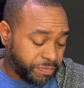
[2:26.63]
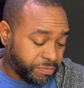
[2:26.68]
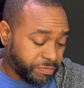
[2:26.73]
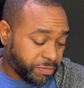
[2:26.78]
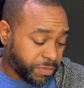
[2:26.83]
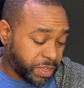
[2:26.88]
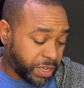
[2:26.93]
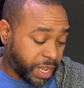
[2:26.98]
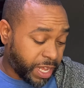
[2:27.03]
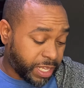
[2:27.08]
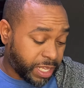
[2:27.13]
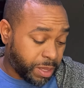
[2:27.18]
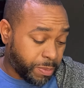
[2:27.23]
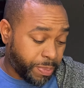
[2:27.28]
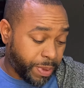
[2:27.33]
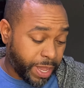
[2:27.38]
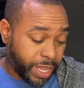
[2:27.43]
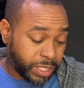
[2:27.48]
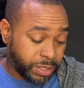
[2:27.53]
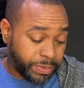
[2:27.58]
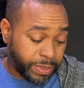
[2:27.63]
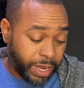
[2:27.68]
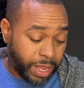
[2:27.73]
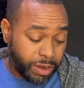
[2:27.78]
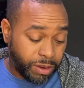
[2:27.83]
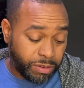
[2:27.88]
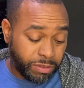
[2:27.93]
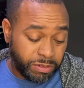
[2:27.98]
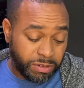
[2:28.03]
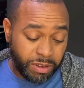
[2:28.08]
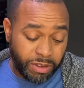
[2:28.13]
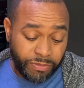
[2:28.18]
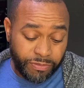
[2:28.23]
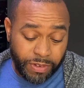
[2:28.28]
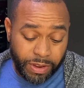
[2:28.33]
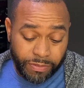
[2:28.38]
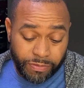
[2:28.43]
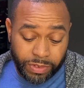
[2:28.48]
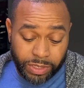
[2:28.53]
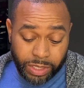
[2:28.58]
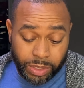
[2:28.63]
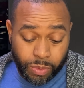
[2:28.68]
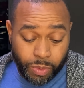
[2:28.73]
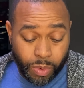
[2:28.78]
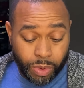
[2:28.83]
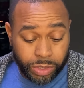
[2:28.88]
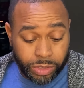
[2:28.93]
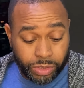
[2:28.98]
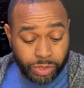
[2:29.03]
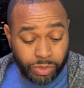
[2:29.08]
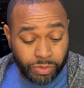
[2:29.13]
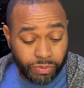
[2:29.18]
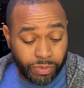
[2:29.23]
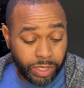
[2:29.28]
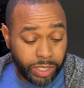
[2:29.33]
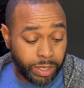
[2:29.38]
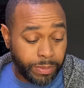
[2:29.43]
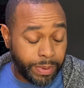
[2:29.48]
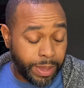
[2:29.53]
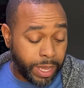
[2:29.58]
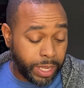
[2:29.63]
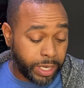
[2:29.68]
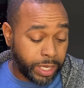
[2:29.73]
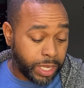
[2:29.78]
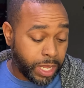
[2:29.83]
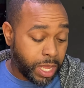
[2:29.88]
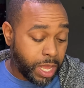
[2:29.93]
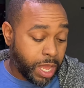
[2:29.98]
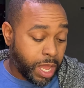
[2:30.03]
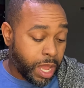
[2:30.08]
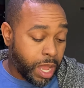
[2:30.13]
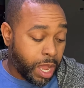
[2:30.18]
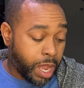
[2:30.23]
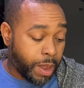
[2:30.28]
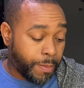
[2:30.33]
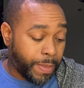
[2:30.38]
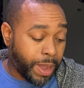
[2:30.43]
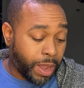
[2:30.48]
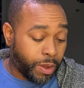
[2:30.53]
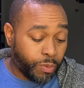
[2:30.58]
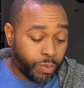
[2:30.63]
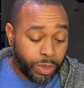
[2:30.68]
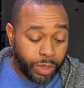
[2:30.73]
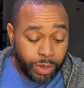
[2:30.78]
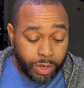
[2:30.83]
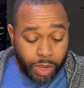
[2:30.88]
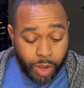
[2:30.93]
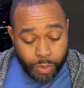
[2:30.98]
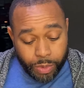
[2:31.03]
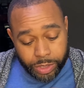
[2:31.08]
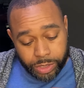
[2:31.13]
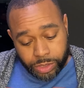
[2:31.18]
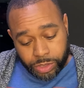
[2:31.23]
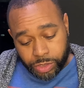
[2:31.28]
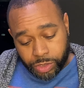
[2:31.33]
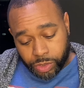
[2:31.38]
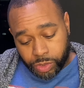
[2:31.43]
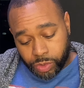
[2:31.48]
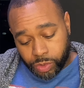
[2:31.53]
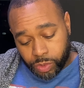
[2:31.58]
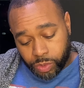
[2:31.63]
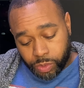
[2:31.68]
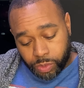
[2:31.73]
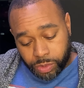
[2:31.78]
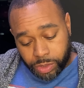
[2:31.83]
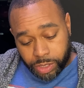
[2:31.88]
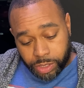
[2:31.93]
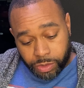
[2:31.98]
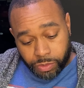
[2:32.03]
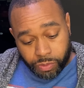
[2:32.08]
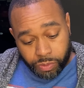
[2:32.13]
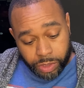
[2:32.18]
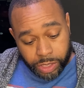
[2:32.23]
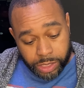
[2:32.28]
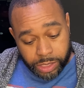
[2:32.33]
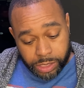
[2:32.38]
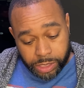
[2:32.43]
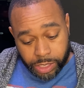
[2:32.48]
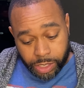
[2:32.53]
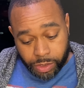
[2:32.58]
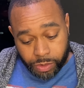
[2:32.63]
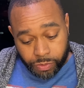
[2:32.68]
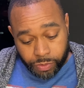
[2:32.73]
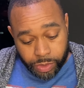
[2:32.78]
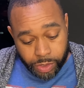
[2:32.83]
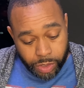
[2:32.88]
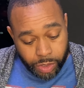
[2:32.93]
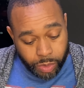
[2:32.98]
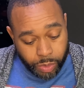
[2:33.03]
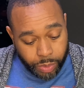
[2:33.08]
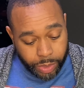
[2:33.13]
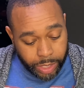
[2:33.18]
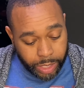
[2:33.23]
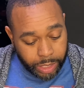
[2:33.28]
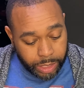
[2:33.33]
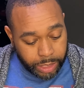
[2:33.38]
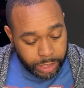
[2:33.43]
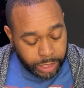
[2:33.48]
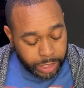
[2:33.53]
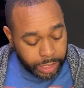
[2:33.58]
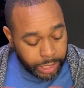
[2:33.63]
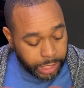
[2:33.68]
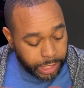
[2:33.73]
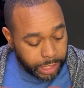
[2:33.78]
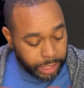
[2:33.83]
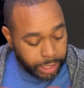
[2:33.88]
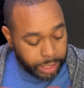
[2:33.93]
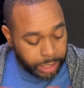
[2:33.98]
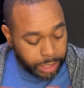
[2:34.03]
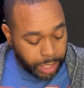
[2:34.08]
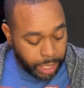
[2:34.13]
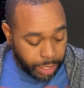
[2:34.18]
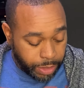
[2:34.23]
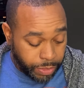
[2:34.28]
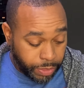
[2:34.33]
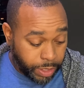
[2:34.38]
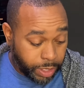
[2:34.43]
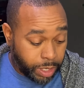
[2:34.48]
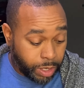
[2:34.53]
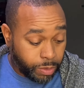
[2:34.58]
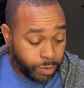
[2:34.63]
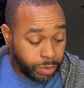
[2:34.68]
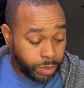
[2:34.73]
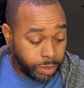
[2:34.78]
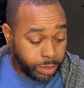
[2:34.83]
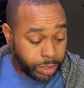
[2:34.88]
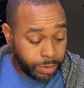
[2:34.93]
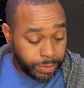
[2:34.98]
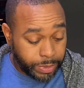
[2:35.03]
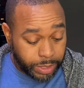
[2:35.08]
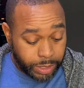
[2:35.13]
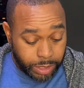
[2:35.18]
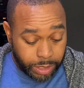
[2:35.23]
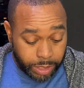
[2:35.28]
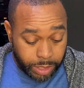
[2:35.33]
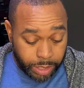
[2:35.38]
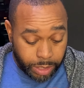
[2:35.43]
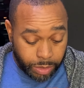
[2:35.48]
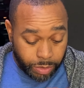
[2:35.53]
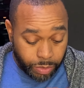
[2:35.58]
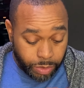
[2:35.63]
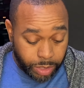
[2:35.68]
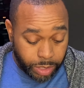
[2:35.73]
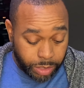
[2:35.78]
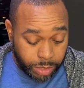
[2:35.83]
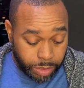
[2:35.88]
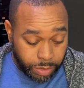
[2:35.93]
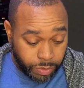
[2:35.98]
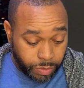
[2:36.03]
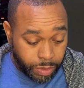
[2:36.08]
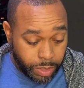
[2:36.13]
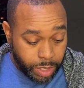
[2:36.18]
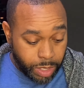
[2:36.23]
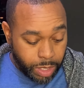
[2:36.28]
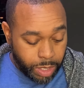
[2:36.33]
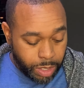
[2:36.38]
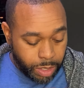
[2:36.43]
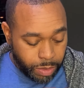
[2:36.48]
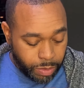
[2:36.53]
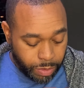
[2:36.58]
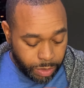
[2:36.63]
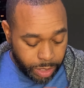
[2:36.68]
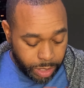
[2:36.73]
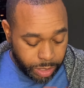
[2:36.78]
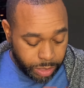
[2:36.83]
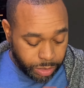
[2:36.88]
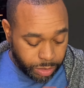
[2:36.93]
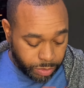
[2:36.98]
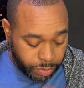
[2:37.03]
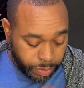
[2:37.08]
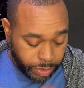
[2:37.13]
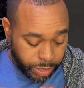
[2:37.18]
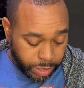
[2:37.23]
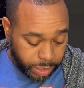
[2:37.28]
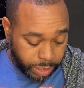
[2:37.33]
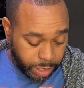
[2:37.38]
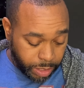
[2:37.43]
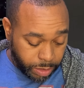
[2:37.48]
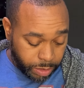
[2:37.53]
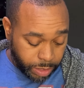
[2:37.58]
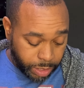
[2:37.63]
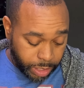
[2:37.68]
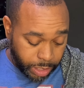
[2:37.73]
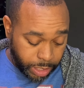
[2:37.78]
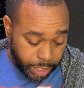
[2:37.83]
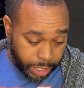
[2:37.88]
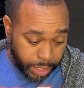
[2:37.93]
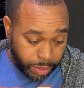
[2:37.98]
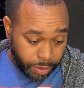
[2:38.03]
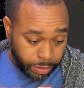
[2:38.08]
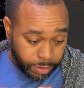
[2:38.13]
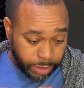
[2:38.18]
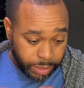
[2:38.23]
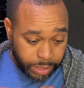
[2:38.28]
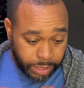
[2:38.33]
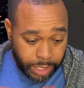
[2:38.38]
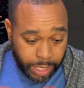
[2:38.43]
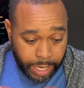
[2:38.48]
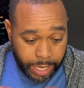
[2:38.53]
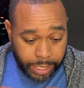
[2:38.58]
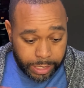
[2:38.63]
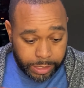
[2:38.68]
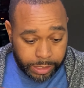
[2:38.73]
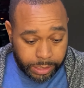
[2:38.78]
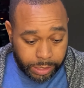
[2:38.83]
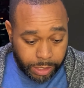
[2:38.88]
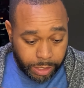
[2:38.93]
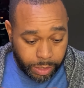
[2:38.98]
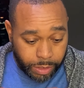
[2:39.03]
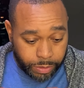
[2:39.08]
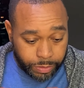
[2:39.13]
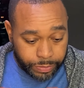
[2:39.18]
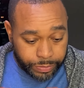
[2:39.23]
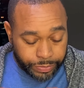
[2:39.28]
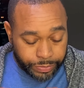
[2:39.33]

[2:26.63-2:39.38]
the Nike page, but I don't know if I really want to read about it. Um, I will go into the resale real quickly. I think I will. Let me see. What is the what is the resale looking like on these guys? So